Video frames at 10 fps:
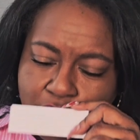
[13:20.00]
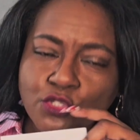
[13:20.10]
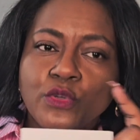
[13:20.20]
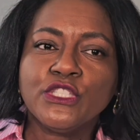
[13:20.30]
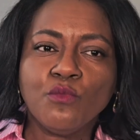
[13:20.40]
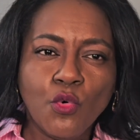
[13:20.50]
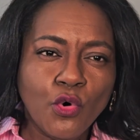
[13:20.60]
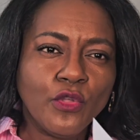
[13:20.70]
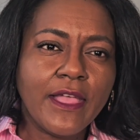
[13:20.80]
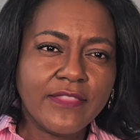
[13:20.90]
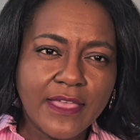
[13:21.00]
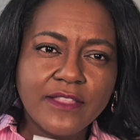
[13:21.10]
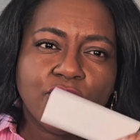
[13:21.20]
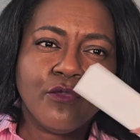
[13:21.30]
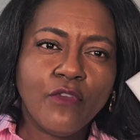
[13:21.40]
So it's more like
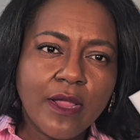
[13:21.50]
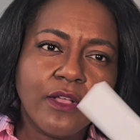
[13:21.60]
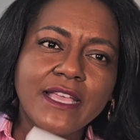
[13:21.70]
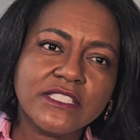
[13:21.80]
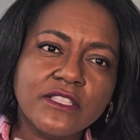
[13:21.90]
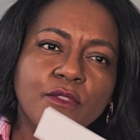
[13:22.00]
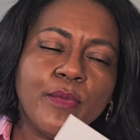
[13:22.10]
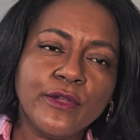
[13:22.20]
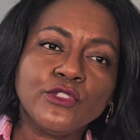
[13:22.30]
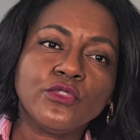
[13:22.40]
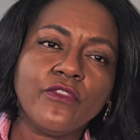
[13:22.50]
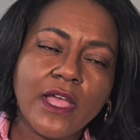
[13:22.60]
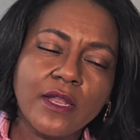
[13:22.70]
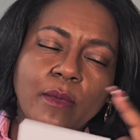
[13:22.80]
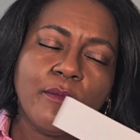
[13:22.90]
that. I guess the berries on the
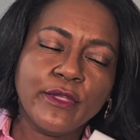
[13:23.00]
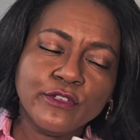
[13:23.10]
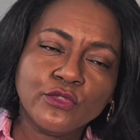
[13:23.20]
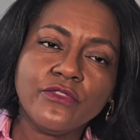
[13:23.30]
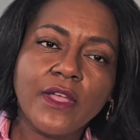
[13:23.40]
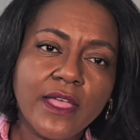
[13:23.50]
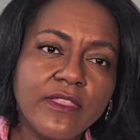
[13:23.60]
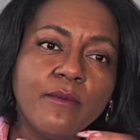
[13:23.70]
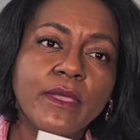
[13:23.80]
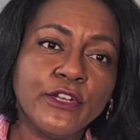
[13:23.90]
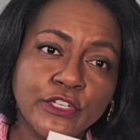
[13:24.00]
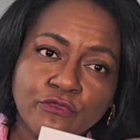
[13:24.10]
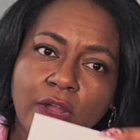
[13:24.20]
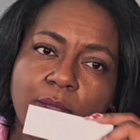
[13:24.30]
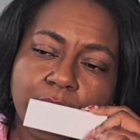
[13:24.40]
vine. By berries on the vine, they meant
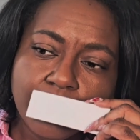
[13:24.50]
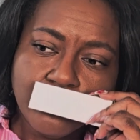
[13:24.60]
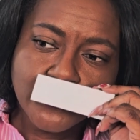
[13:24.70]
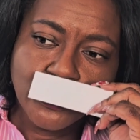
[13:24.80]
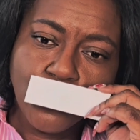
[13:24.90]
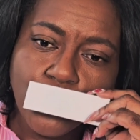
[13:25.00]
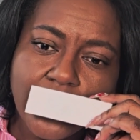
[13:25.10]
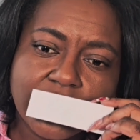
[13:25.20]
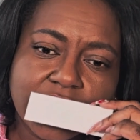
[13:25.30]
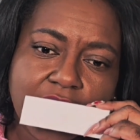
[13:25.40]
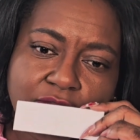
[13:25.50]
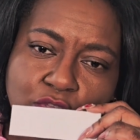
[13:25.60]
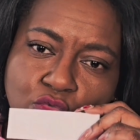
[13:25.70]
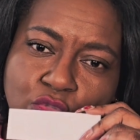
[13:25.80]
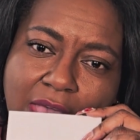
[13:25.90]
unripe. So it's
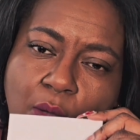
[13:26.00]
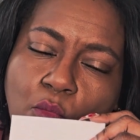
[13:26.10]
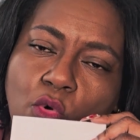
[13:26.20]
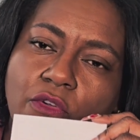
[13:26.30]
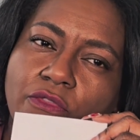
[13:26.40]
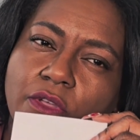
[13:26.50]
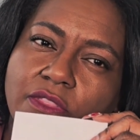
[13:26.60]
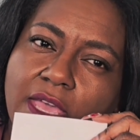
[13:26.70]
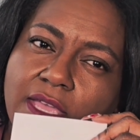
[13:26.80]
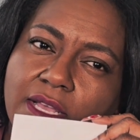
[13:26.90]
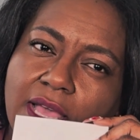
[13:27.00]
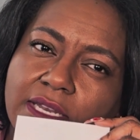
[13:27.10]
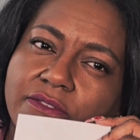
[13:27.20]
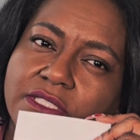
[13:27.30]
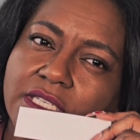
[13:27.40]
giving you that more of that
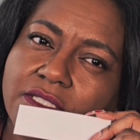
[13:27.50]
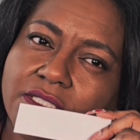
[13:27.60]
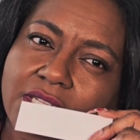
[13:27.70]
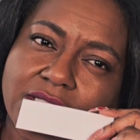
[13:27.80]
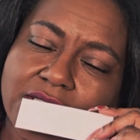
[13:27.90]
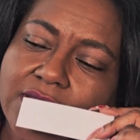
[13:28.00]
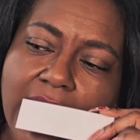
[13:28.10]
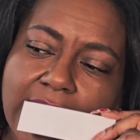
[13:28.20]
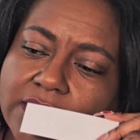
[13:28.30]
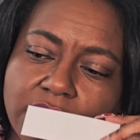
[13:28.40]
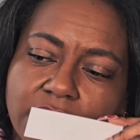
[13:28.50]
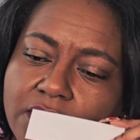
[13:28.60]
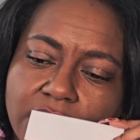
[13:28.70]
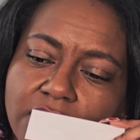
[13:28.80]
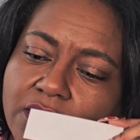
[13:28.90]
kind of scent. It's not
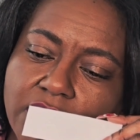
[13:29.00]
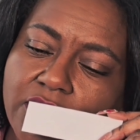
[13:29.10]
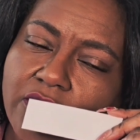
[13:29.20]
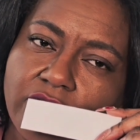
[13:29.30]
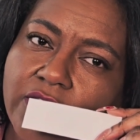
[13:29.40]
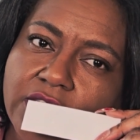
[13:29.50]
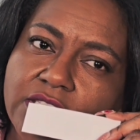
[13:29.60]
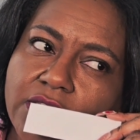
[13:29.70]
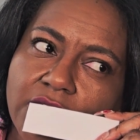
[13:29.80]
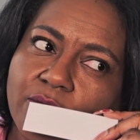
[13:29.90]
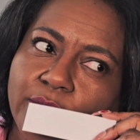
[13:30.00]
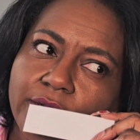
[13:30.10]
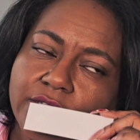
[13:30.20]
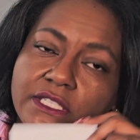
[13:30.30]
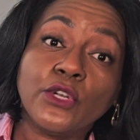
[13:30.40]
ready to eat
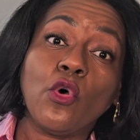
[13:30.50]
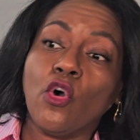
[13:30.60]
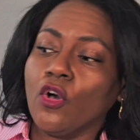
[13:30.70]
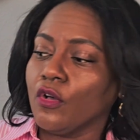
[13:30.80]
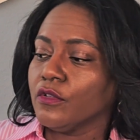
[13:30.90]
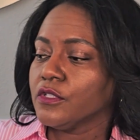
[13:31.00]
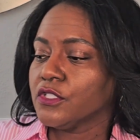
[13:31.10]
berries at all.